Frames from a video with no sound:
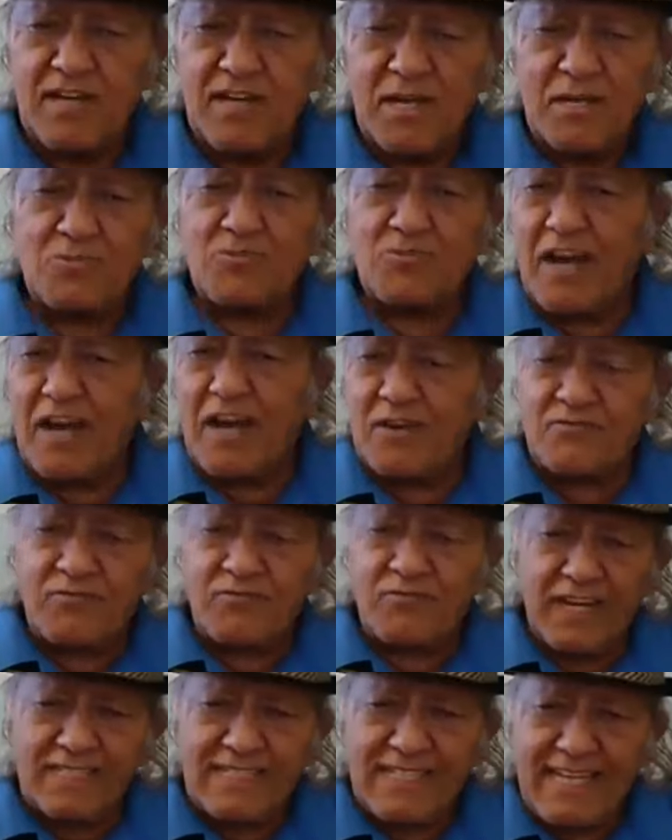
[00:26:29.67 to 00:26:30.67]
You can't
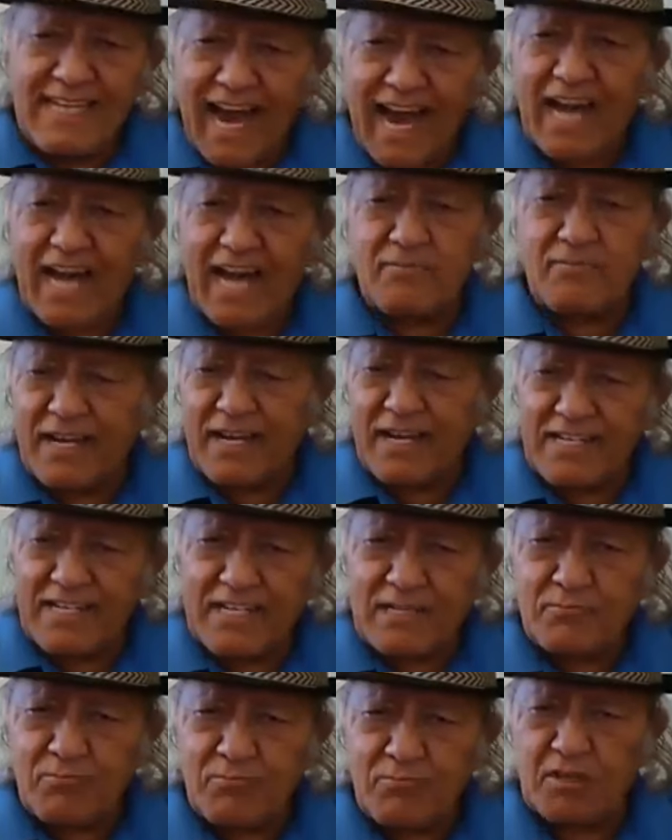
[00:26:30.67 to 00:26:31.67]
find God by
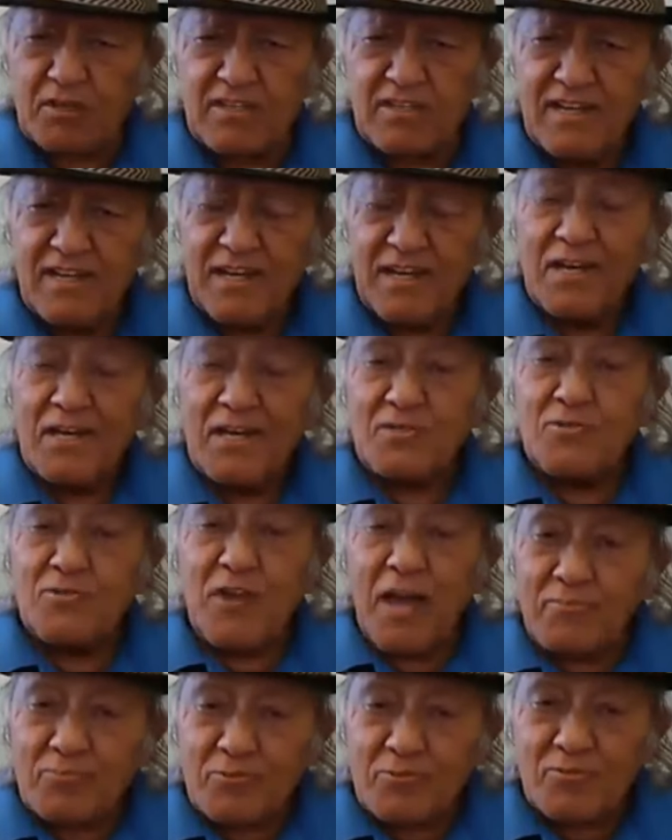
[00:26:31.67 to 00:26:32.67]
reading book. You
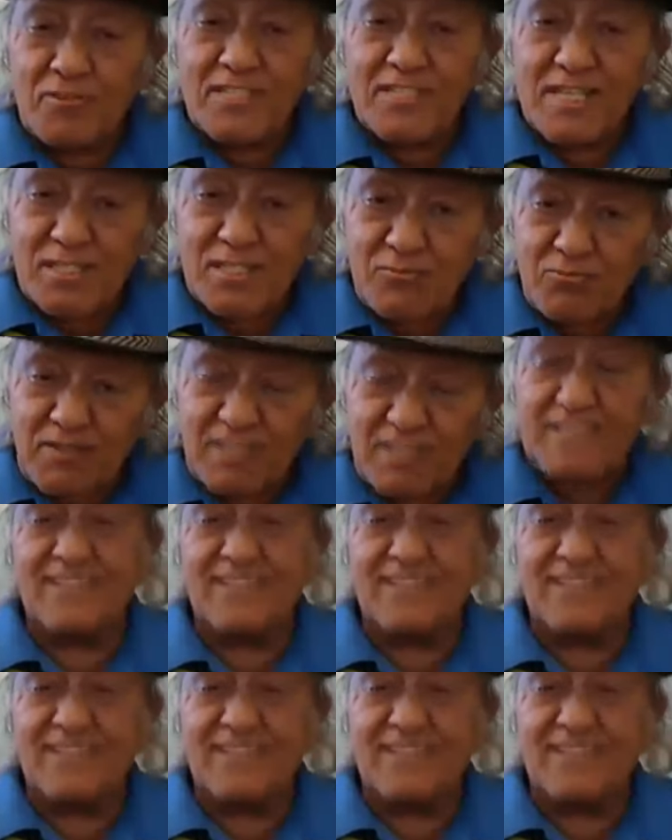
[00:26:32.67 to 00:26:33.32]
have to search within.